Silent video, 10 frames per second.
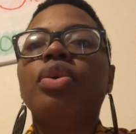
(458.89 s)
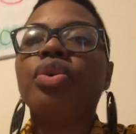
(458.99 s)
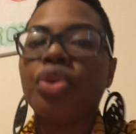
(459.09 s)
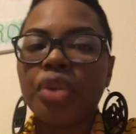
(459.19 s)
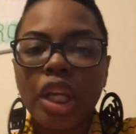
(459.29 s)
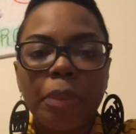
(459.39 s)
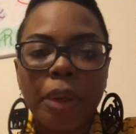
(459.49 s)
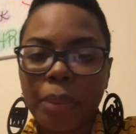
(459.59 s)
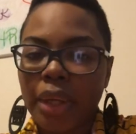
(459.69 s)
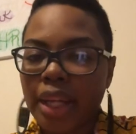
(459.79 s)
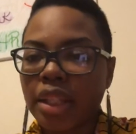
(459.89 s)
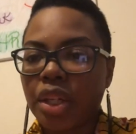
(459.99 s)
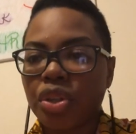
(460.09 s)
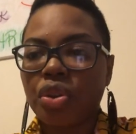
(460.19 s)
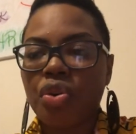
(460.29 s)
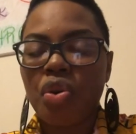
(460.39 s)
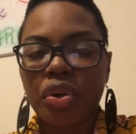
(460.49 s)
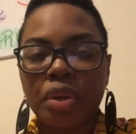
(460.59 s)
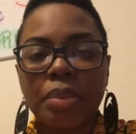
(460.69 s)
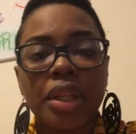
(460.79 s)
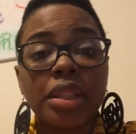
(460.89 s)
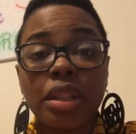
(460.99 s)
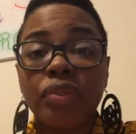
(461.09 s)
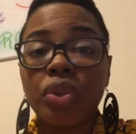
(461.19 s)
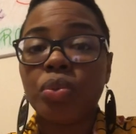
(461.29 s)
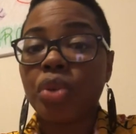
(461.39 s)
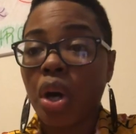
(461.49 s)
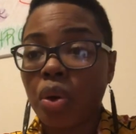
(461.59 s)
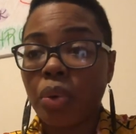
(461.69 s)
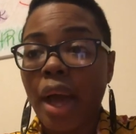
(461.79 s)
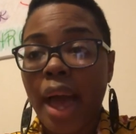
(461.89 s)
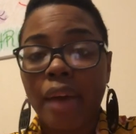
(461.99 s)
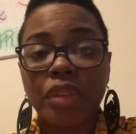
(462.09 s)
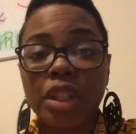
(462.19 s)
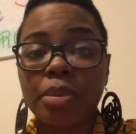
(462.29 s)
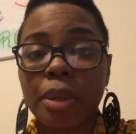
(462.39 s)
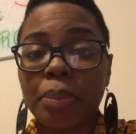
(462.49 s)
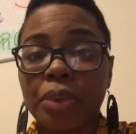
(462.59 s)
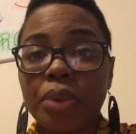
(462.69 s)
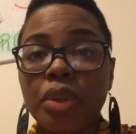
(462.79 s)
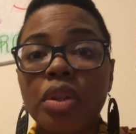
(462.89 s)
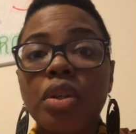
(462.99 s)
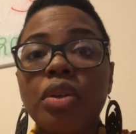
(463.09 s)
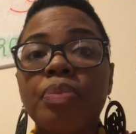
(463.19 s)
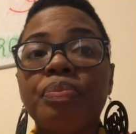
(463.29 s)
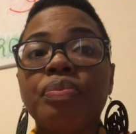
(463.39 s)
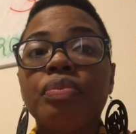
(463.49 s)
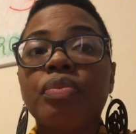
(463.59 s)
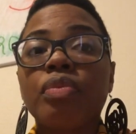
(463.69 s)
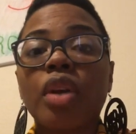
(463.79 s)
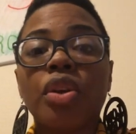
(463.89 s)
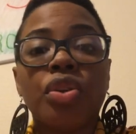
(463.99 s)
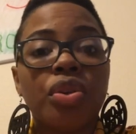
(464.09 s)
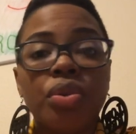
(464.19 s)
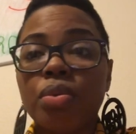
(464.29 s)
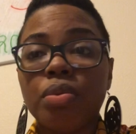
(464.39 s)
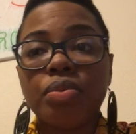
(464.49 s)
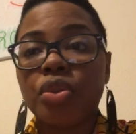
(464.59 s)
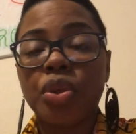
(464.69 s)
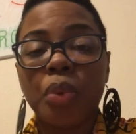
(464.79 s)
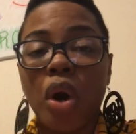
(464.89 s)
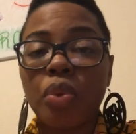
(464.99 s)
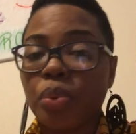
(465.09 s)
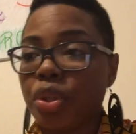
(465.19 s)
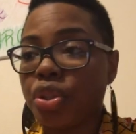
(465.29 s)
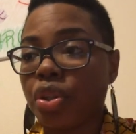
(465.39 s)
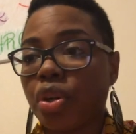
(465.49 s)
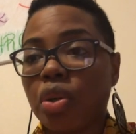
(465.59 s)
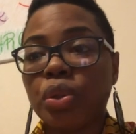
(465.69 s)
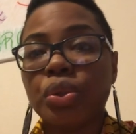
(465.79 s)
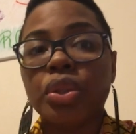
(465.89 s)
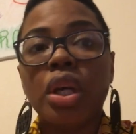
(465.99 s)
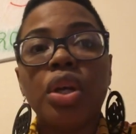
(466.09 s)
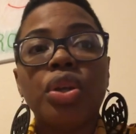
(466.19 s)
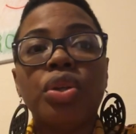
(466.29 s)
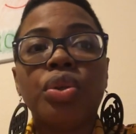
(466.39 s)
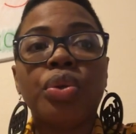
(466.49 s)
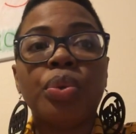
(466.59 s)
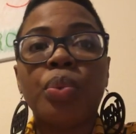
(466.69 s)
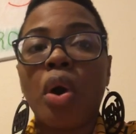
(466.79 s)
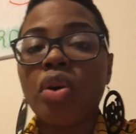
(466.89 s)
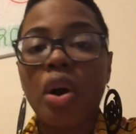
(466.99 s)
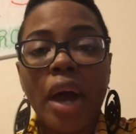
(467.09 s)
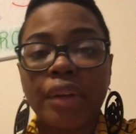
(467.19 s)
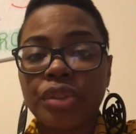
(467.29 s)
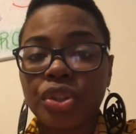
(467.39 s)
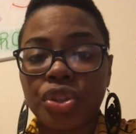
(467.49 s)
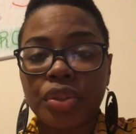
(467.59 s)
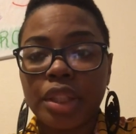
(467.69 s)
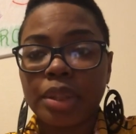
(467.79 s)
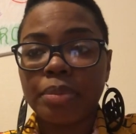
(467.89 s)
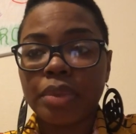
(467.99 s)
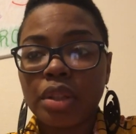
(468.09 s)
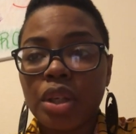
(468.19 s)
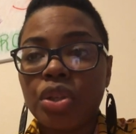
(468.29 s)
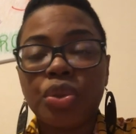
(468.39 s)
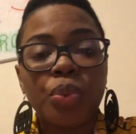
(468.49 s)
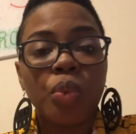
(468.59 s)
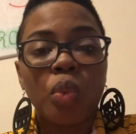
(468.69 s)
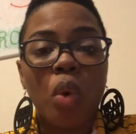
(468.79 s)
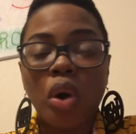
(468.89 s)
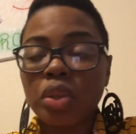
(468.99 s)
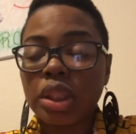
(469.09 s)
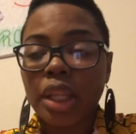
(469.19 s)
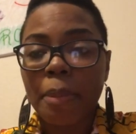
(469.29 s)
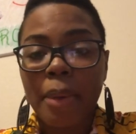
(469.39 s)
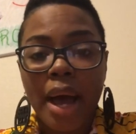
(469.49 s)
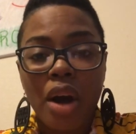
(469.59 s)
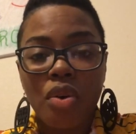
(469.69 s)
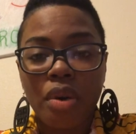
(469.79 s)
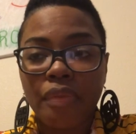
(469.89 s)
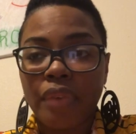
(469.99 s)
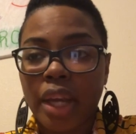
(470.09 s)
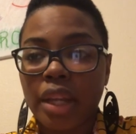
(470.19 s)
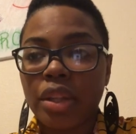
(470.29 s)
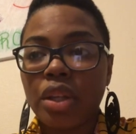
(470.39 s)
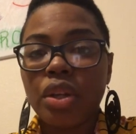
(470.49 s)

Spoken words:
You need people like that in your corner, because if you don't have those people, you won't reach your goals. You won't go after dreams. You won't step out on faith.